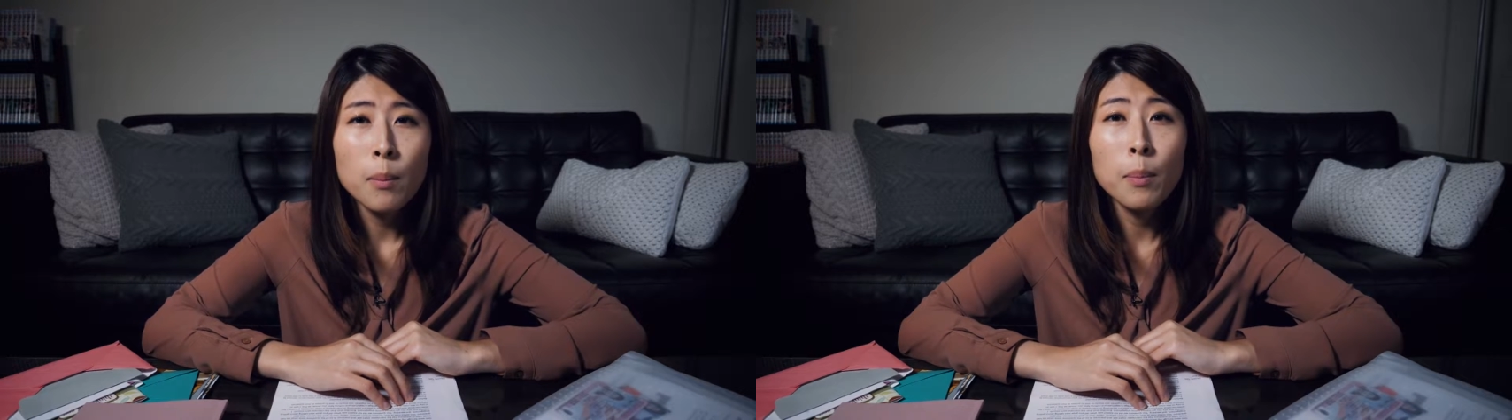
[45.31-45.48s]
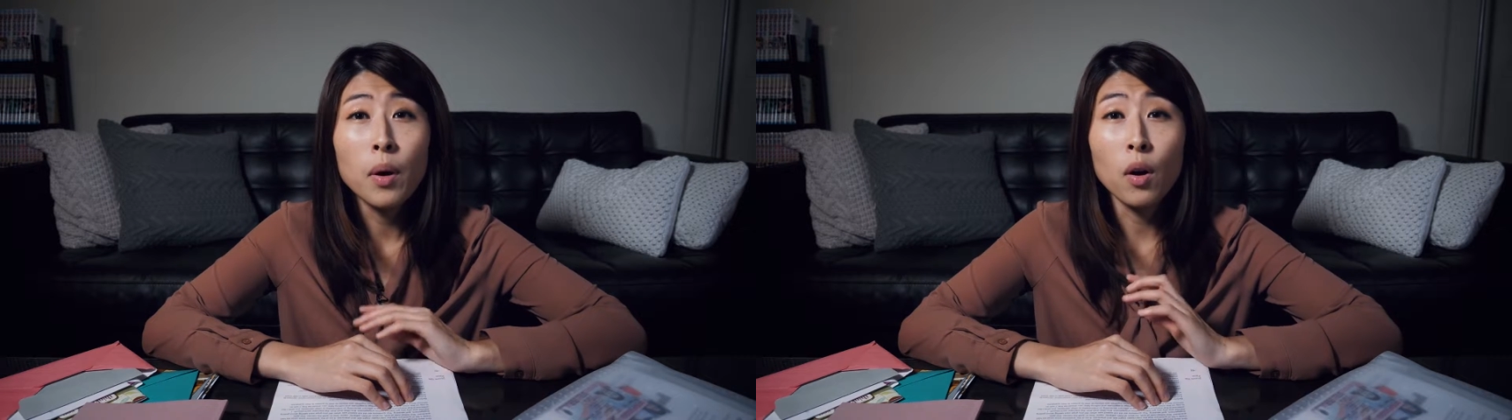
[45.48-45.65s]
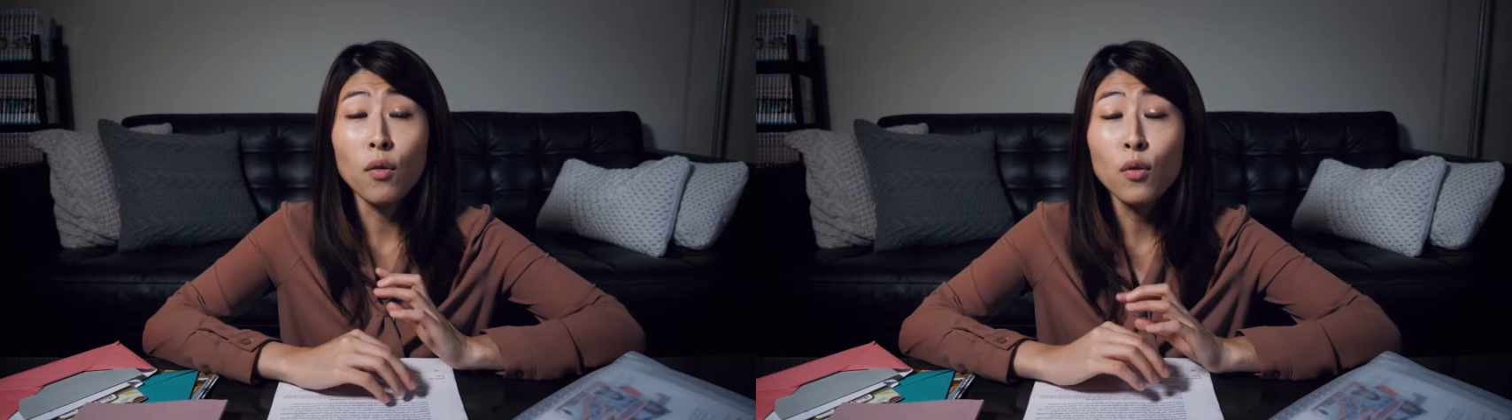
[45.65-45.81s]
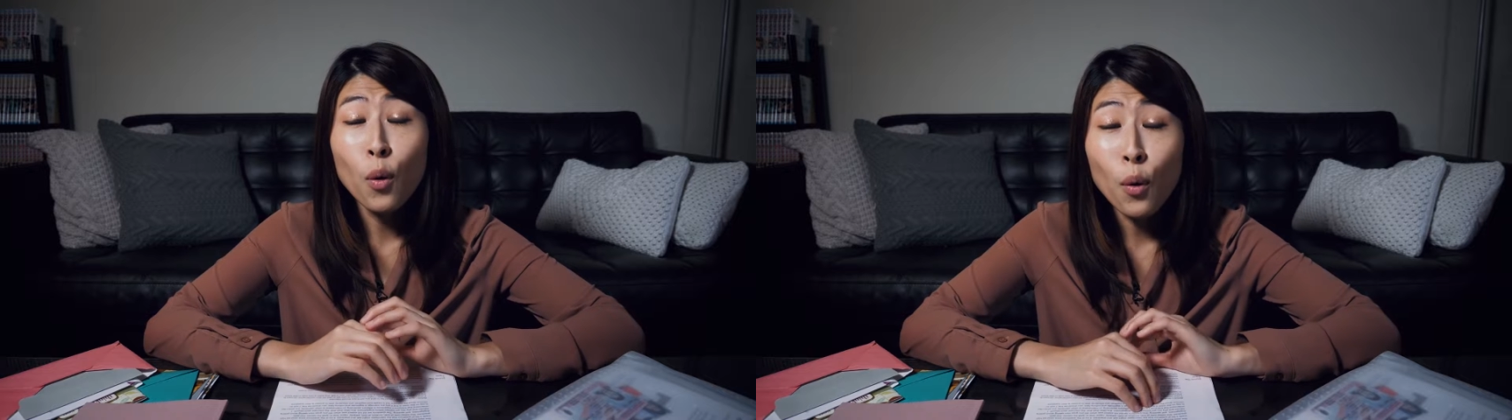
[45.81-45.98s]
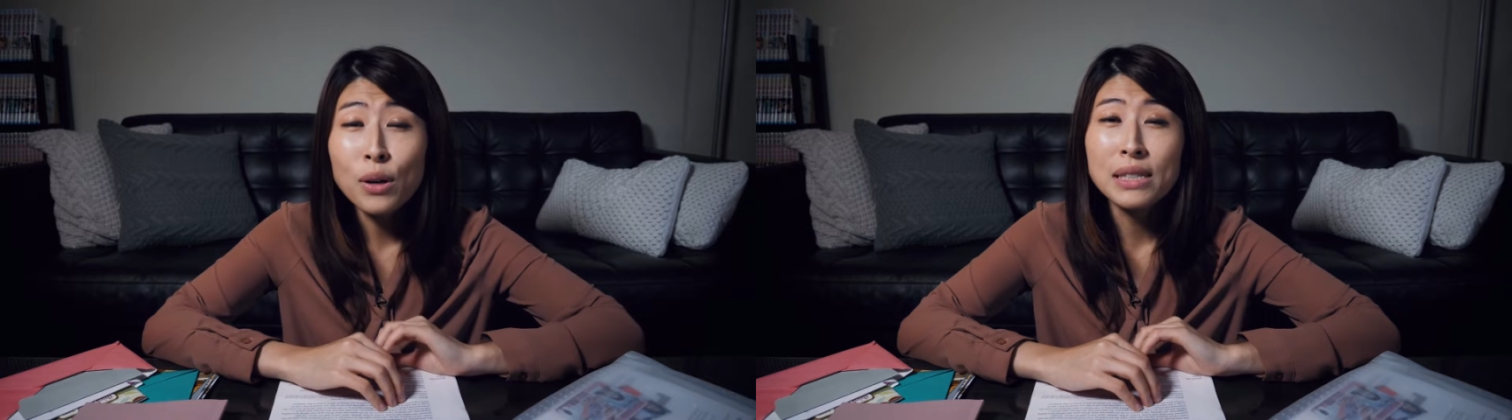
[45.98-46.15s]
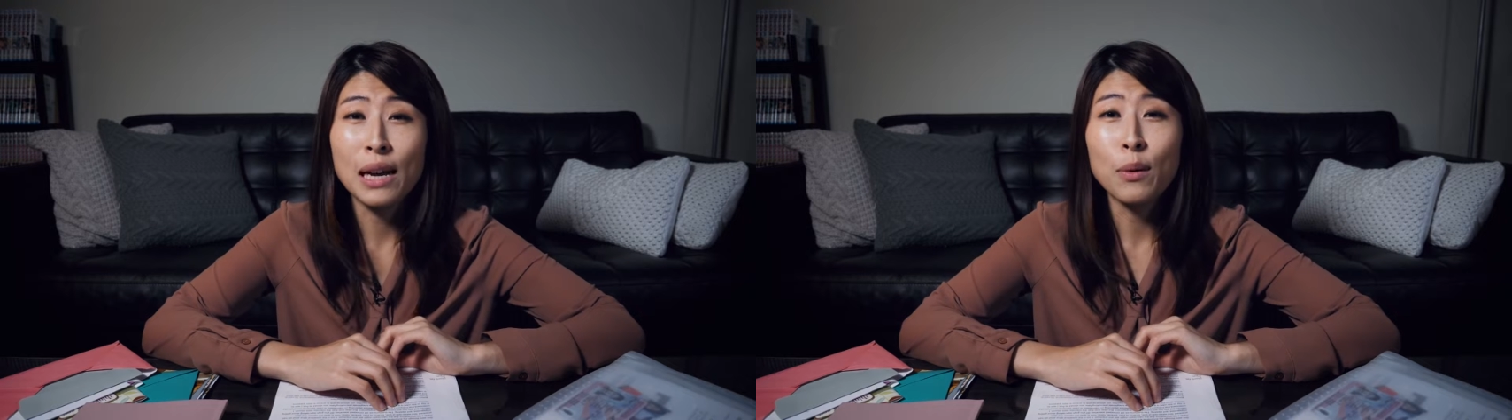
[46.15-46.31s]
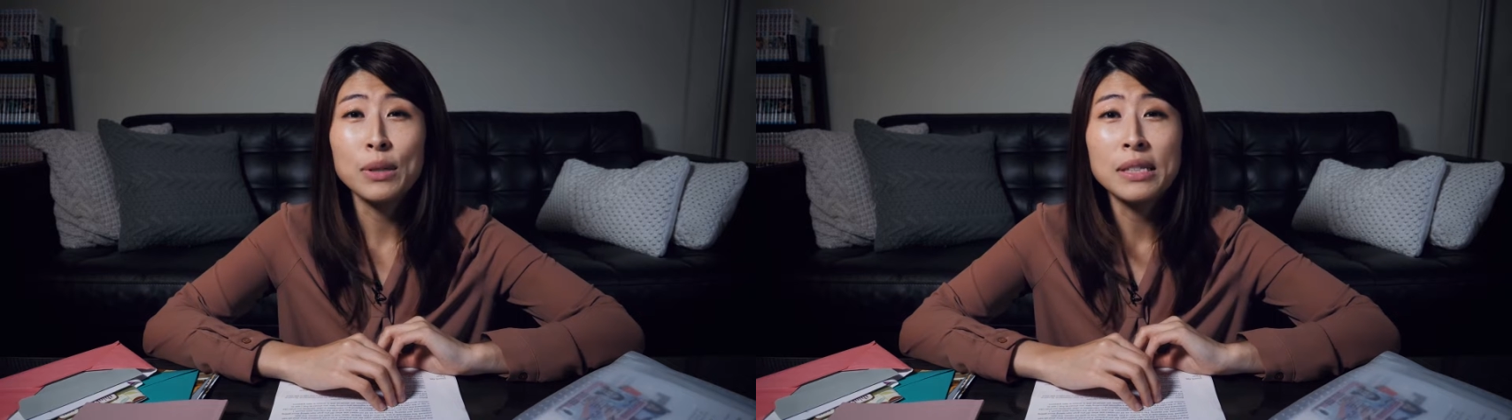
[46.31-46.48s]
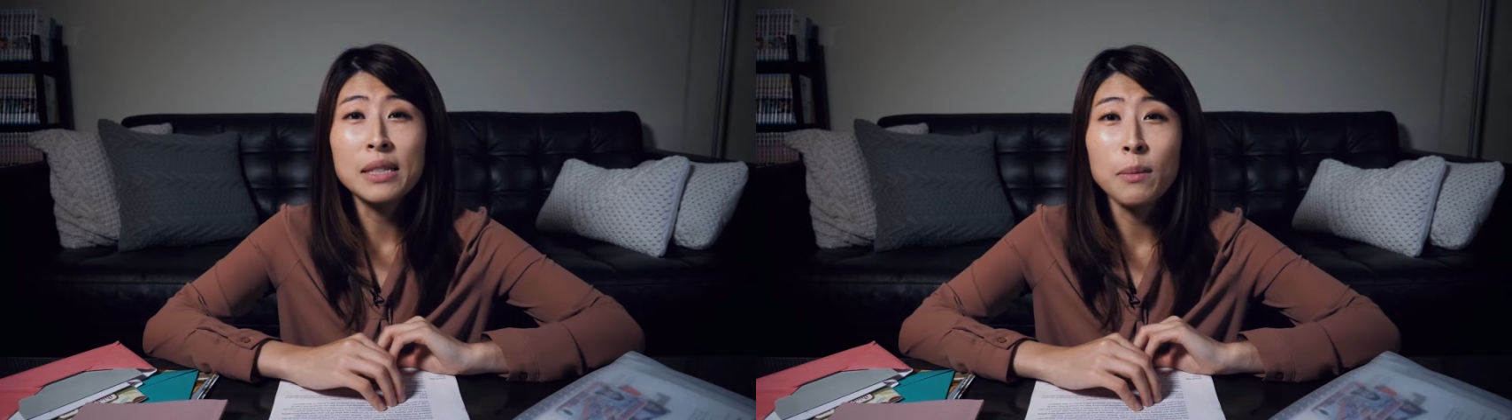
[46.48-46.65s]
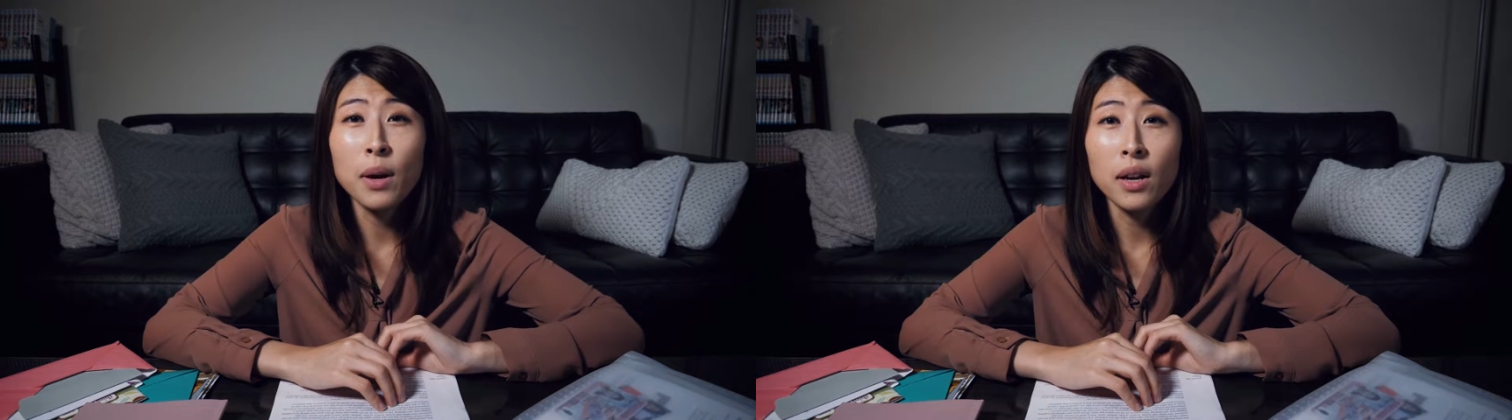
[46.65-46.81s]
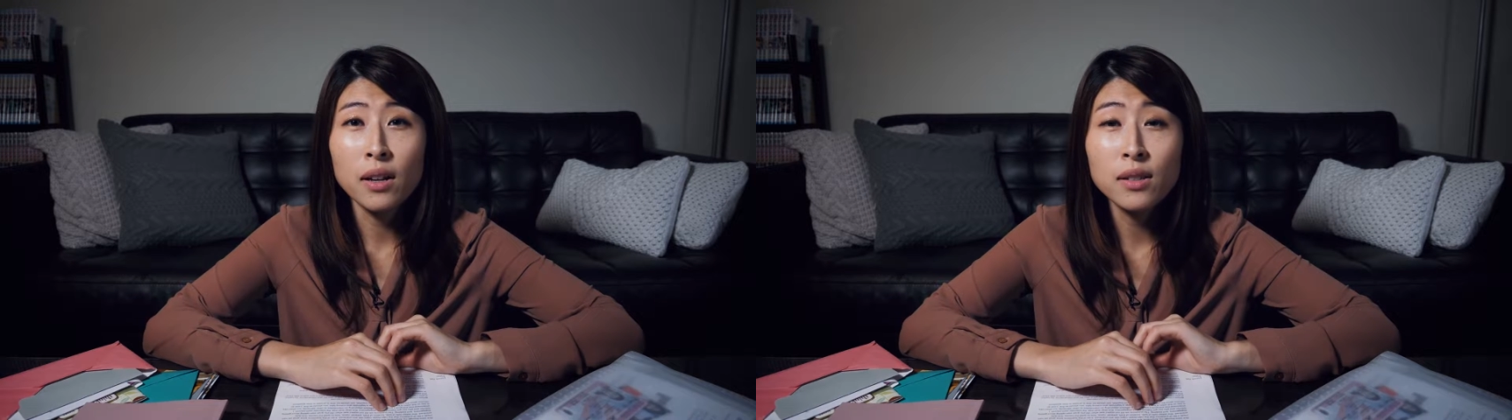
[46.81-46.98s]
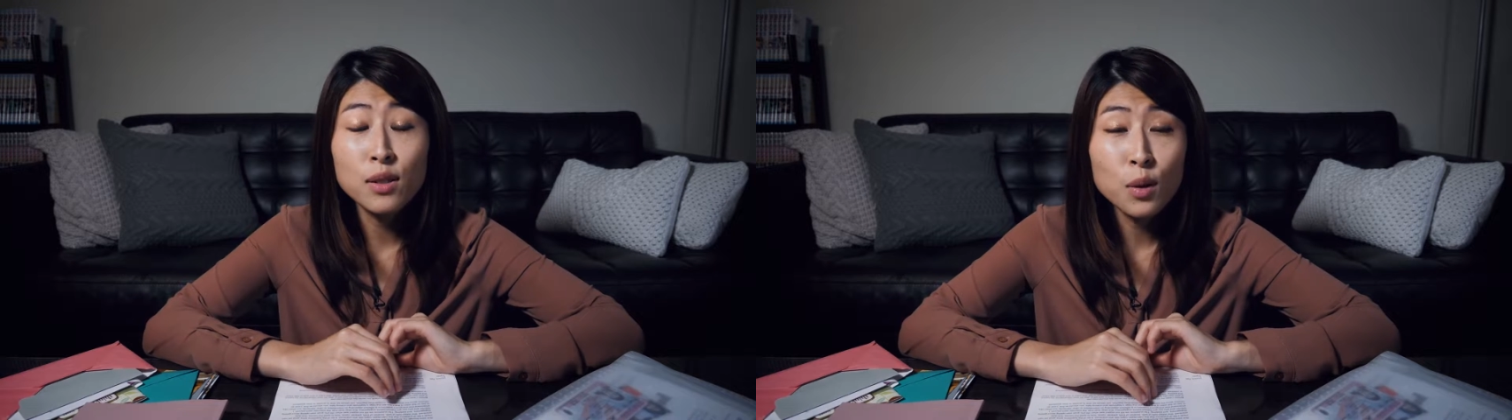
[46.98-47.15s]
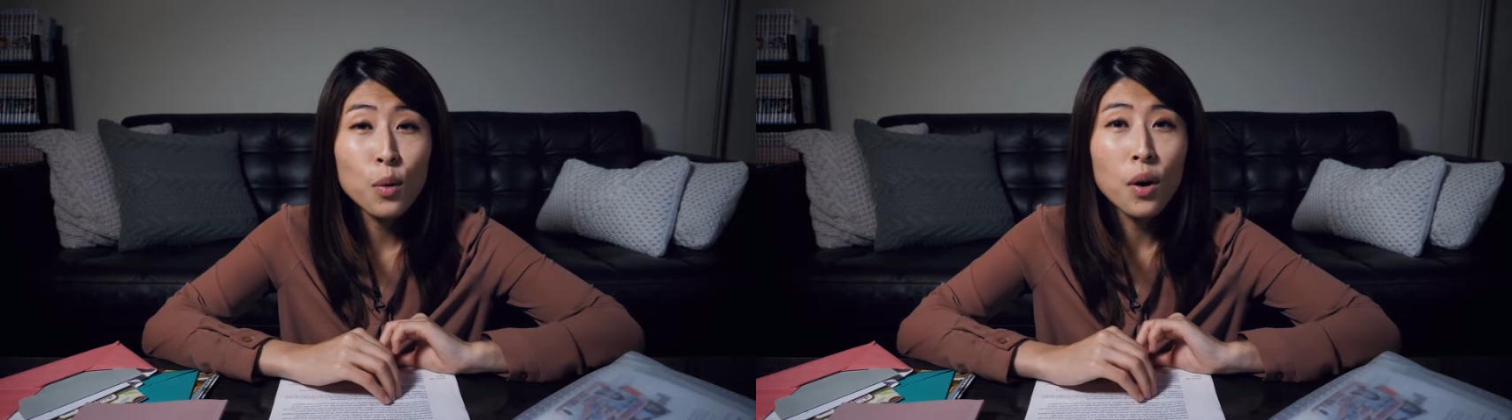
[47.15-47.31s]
But of course, I was debating so